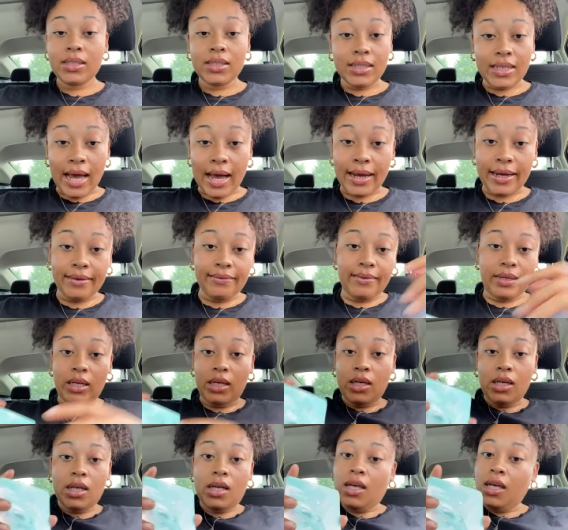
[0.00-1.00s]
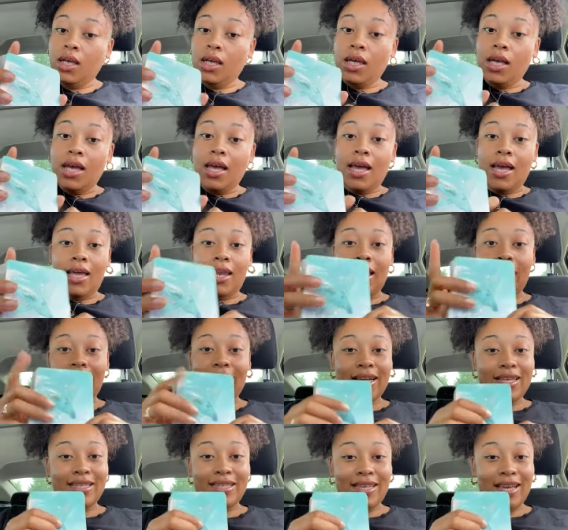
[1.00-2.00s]
diving and like
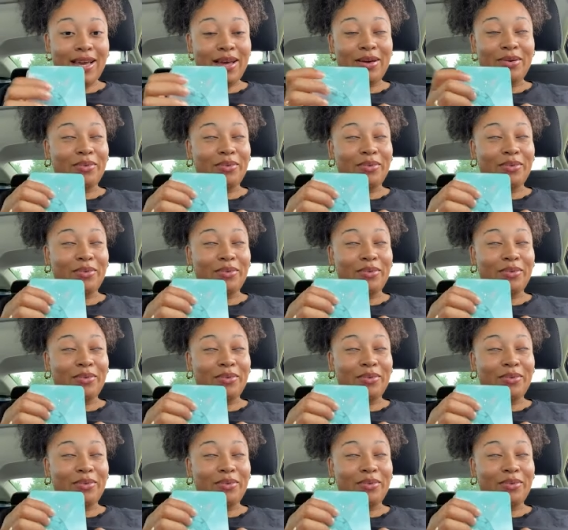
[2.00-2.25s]
i said